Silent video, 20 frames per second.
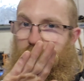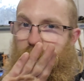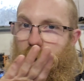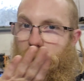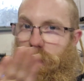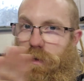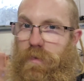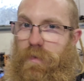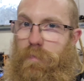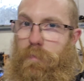going
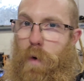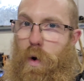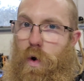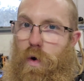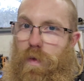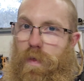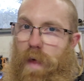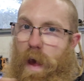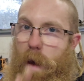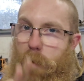to
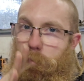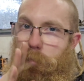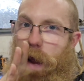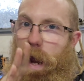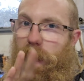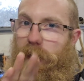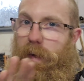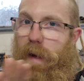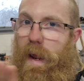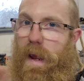smooth that
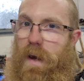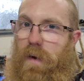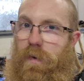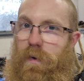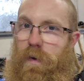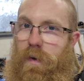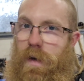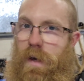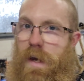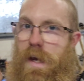back
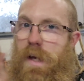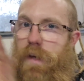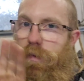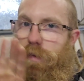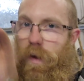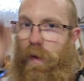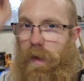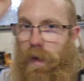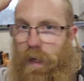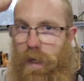down
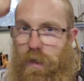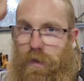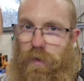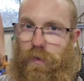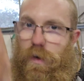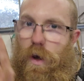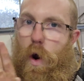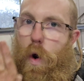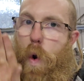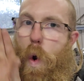so that it can
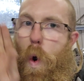just go.